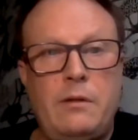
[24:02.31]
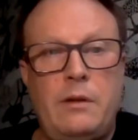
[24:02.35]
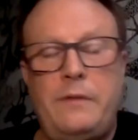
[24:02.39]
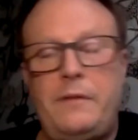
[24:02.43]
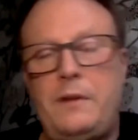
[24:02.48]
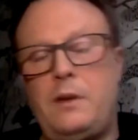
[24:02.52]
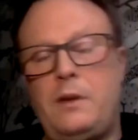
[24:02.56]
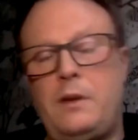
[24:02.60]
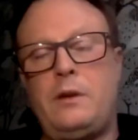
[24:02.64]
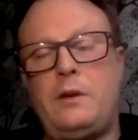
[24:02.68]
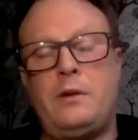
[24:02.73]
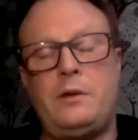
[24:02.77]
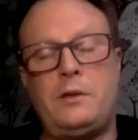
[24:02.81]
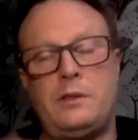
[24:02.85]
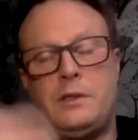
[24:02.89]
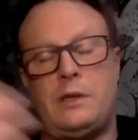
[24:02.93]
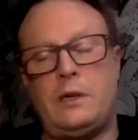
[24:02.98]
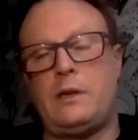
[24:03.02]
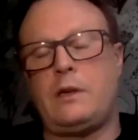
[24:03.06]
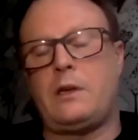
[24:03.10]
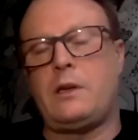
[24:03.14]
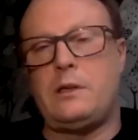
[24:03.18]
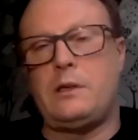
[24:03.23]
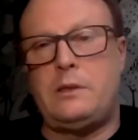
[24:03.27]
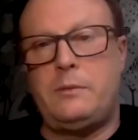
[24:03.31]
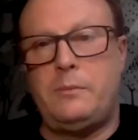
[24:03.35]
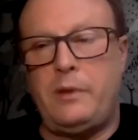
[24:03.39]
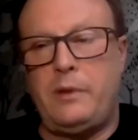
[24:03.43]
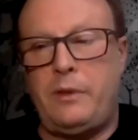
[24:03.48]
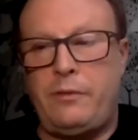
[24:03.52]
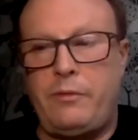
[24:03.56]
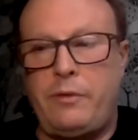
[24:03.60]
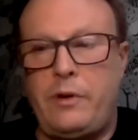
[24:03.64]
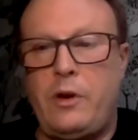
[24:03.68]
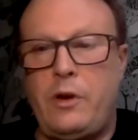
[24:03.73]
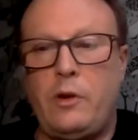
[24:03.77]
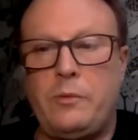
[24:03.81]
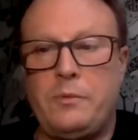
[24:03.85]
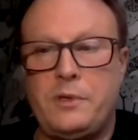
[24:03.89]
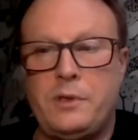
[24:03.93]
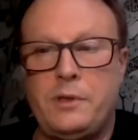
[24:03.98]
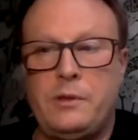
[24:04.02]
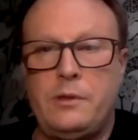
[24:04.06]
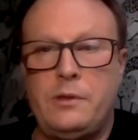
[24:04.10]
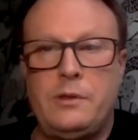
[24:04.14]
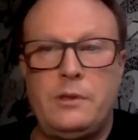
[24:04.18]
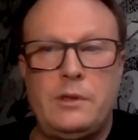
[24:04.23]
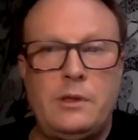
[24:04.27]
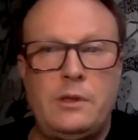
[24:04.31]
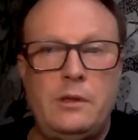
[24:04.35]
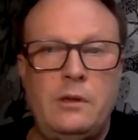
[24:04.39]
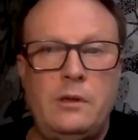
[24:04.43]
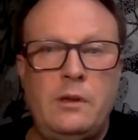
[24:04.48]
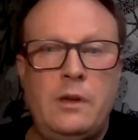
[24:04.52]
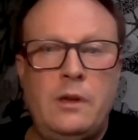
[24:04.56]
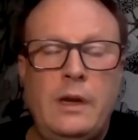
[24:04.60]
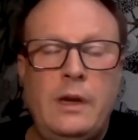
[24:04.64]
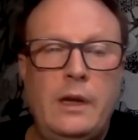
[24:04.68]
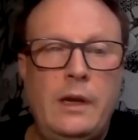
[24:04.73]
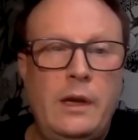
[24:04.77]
If you can send a customer 3 options, and